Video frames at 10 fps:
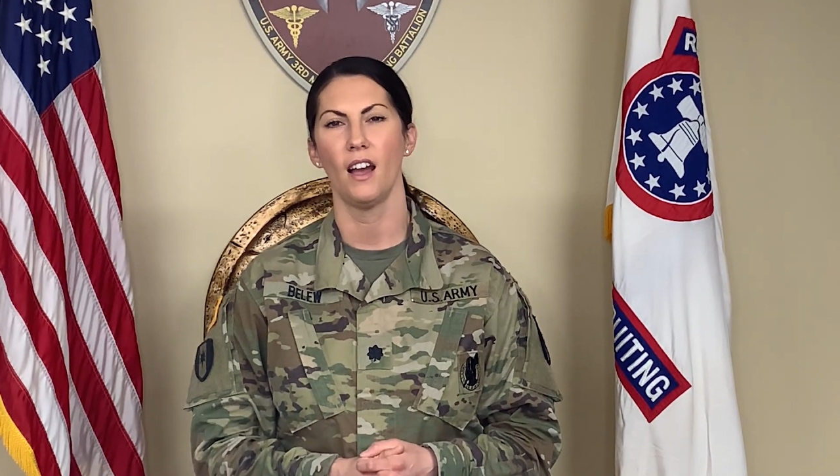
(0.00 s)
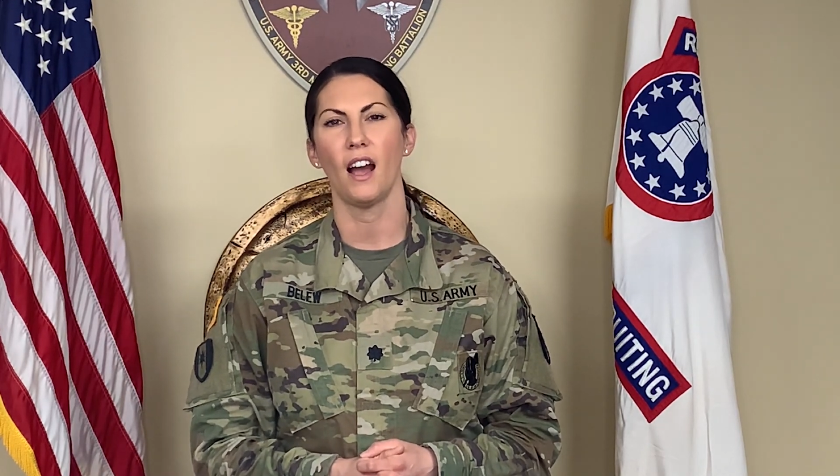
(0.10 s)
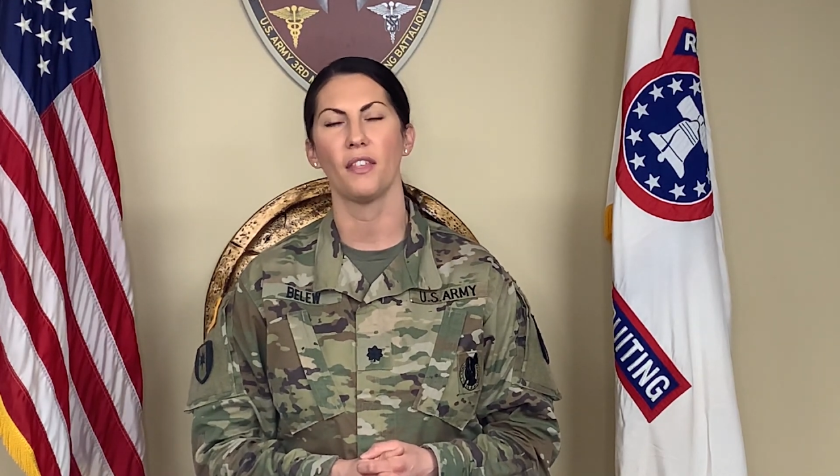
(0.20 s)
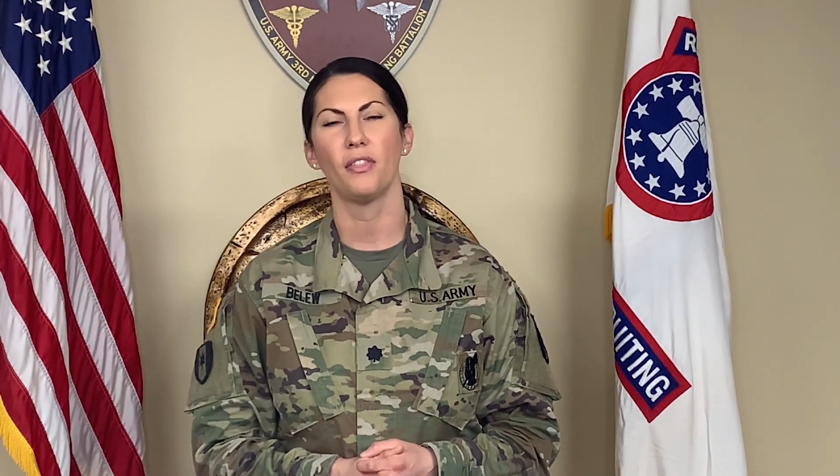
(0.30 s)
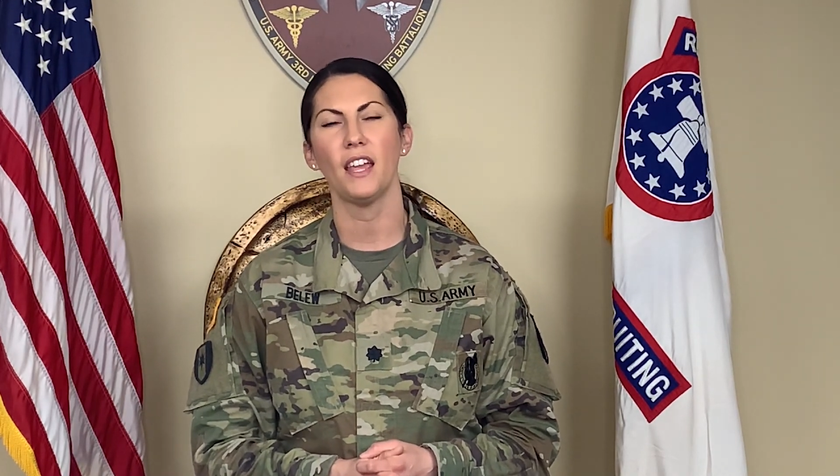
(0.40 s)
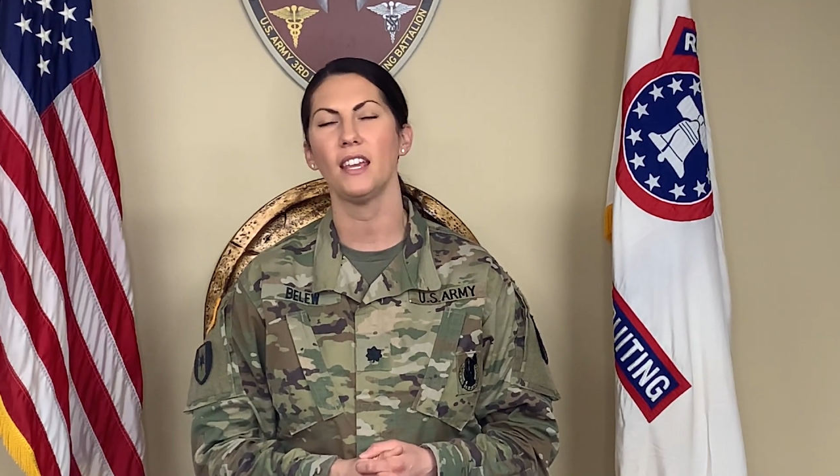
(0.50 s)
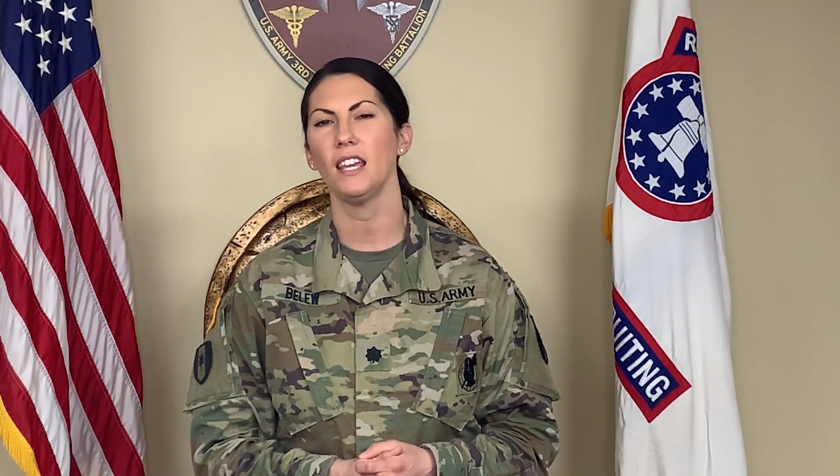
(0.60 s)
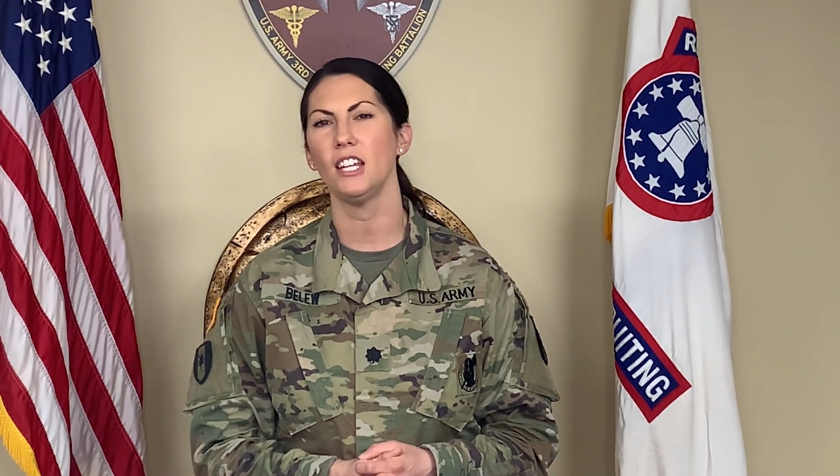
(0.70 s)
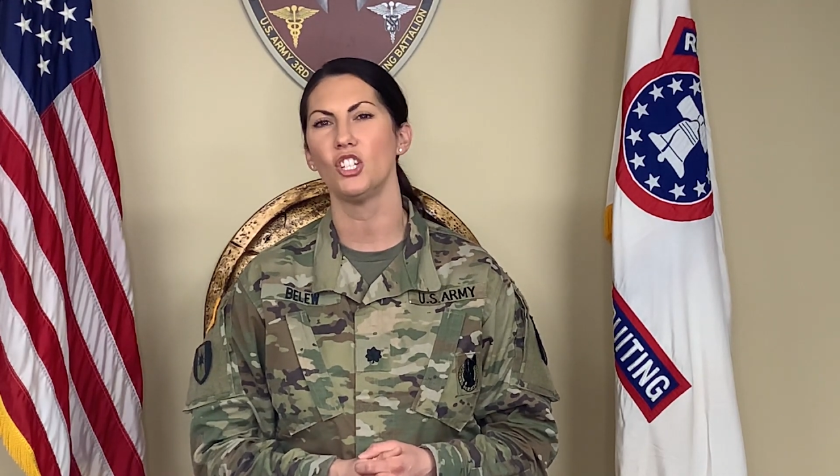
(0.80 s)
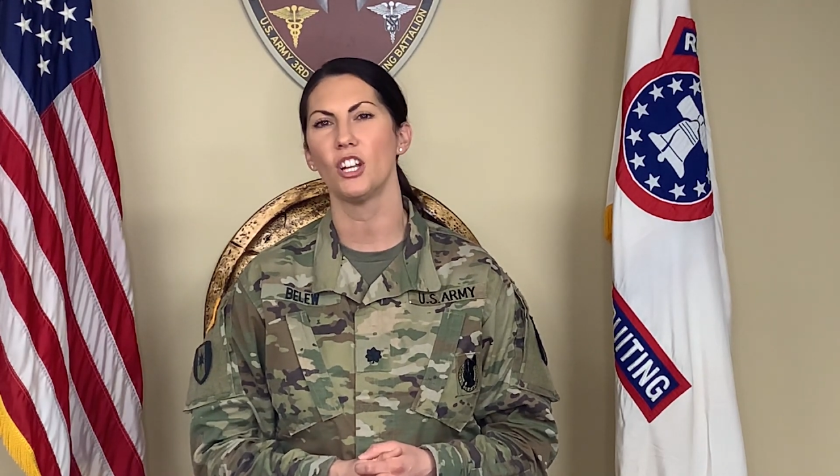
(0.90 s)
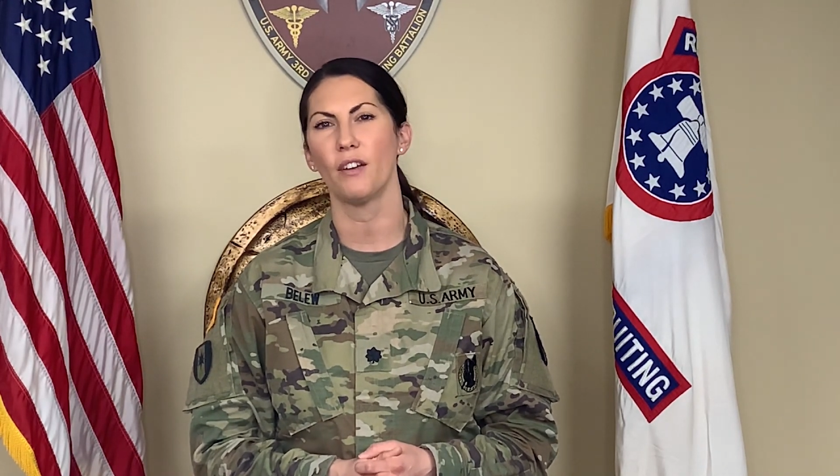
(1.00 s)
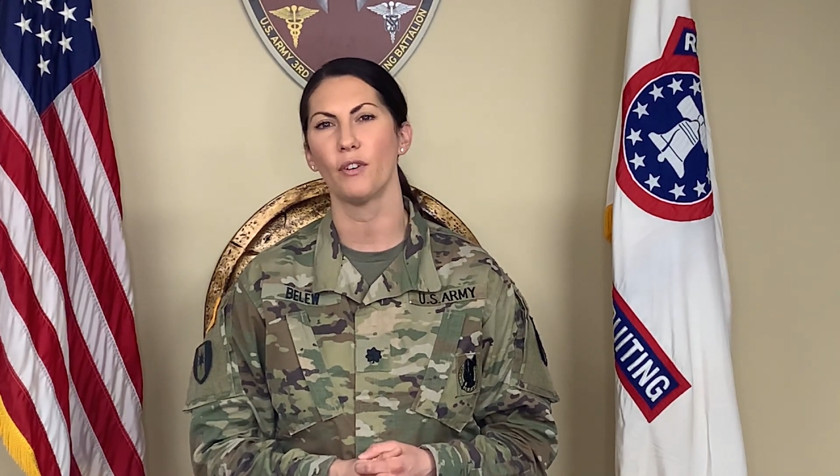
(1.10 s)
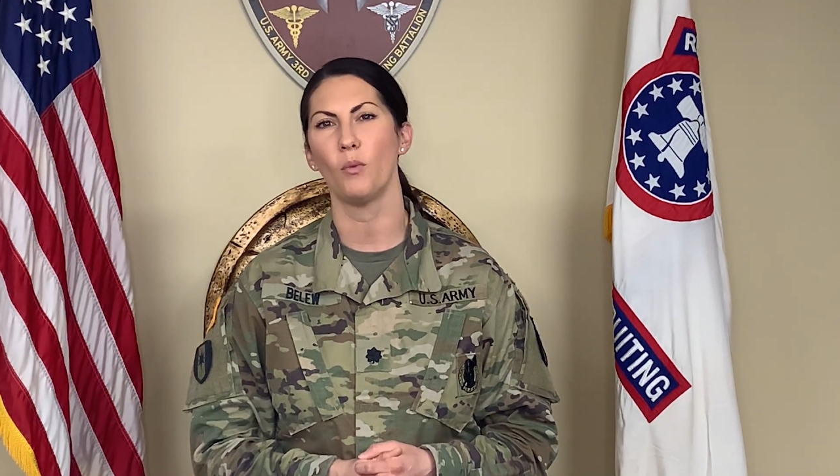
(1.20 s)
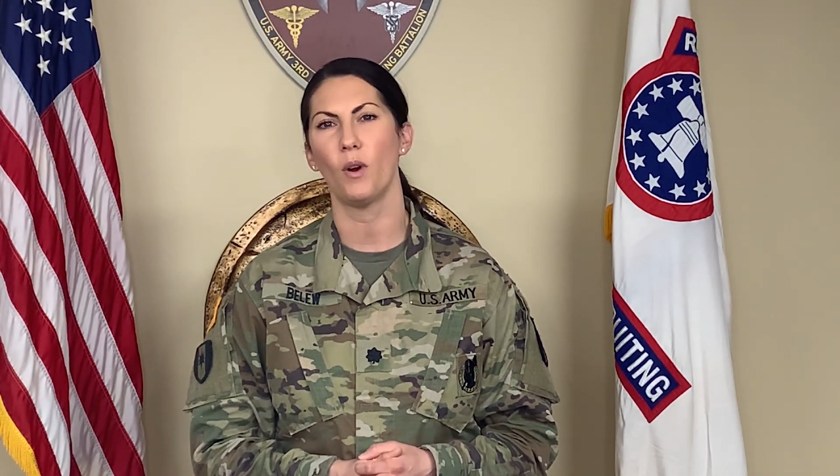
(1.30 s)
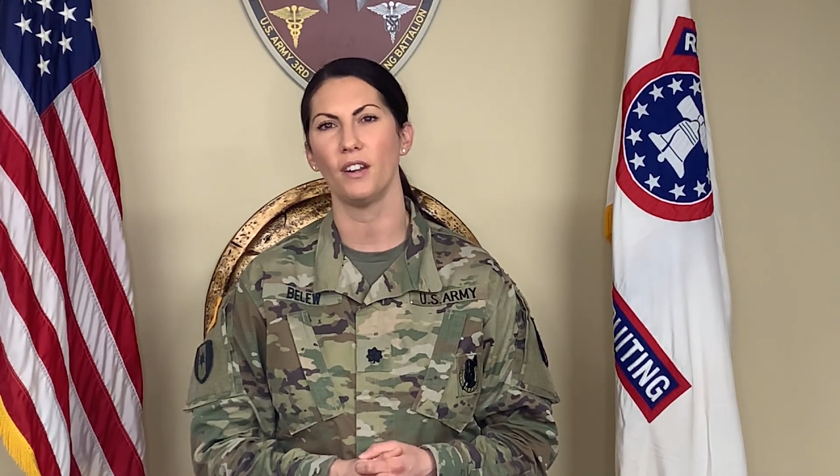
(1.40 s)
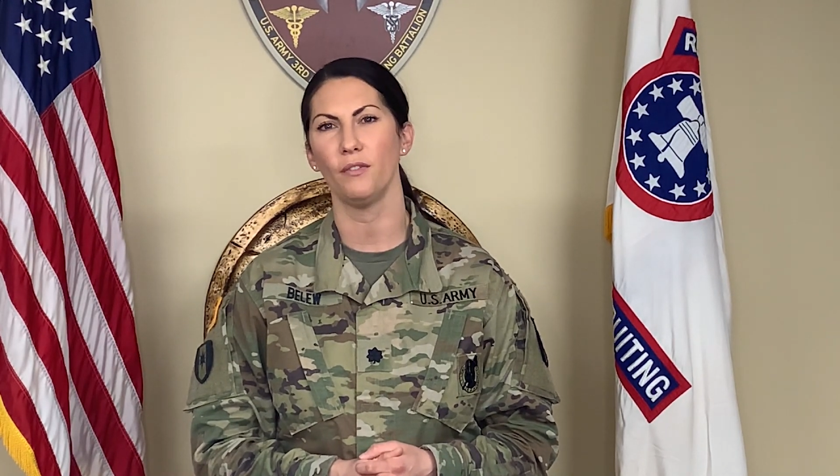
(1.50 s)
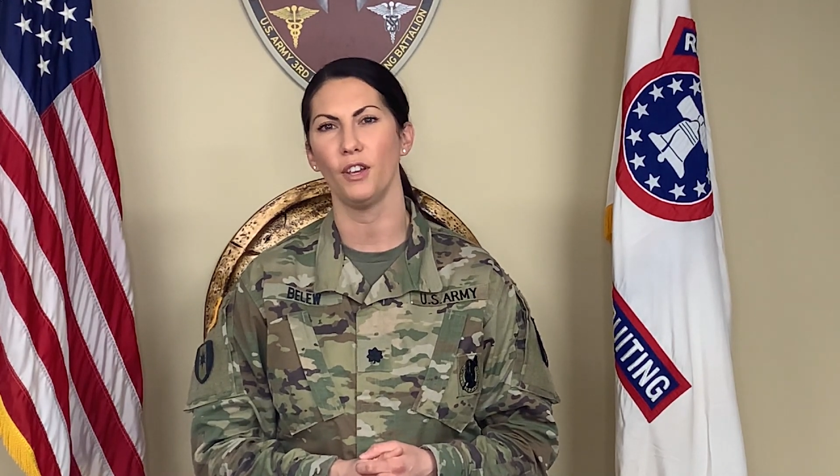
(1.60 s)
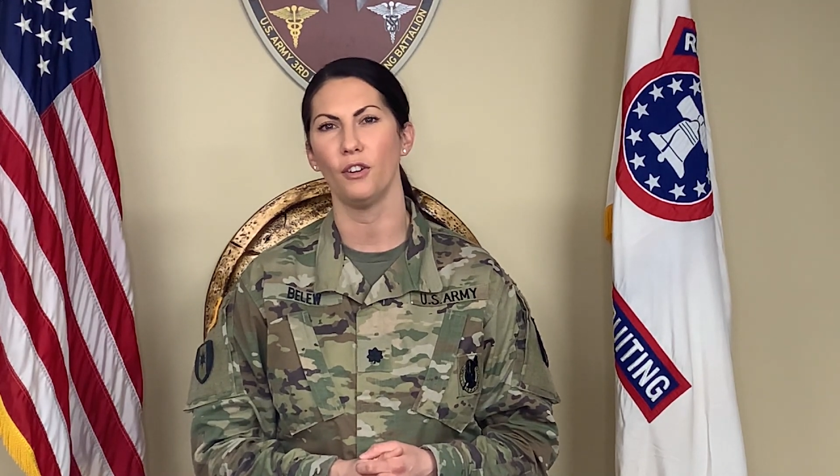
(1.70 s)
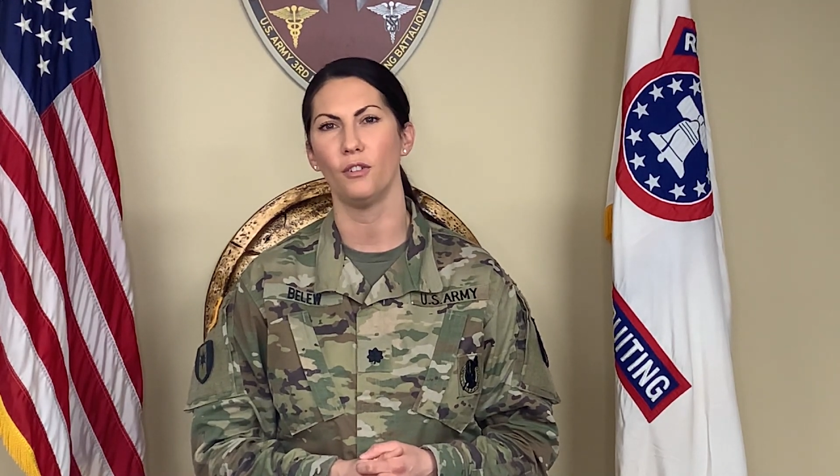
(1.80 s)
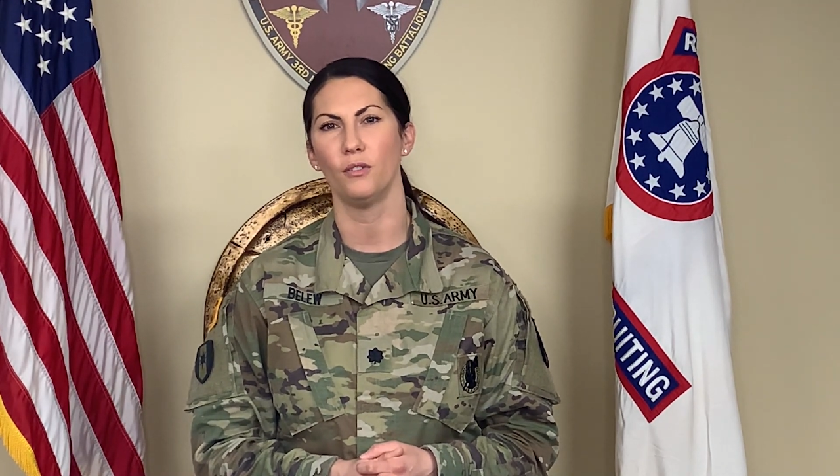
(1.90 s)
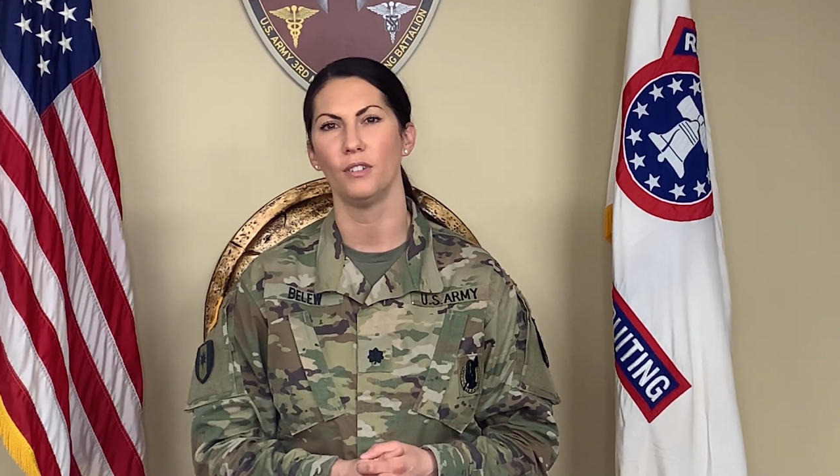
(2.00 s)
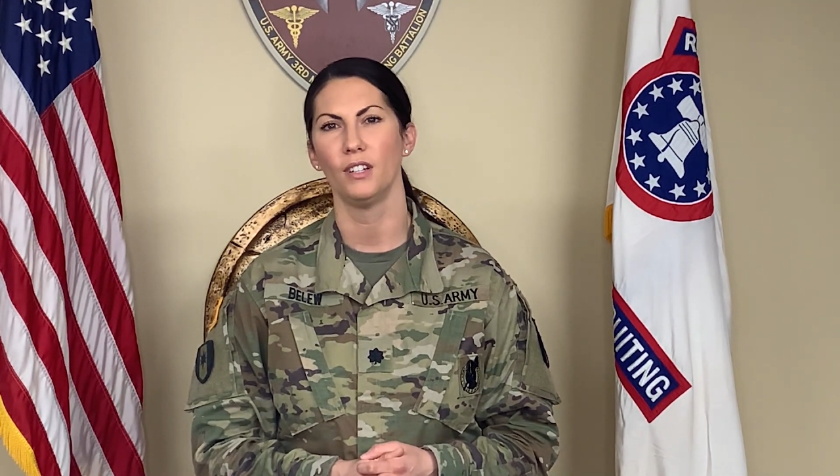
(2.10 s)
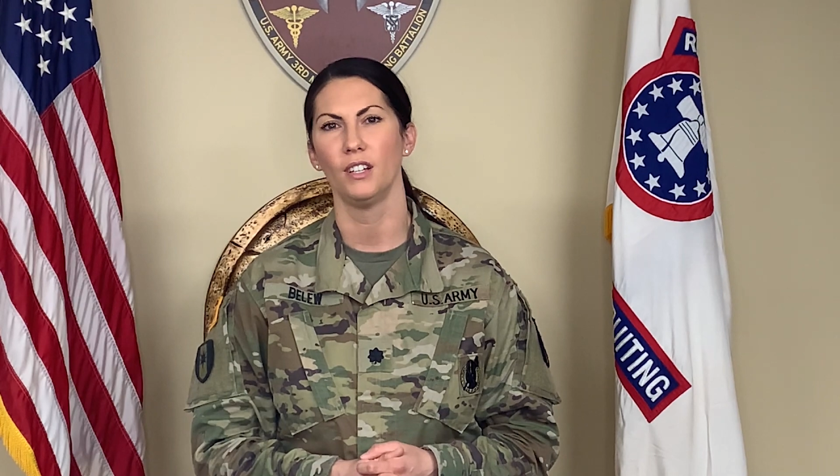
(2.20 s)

I thank each and every one of you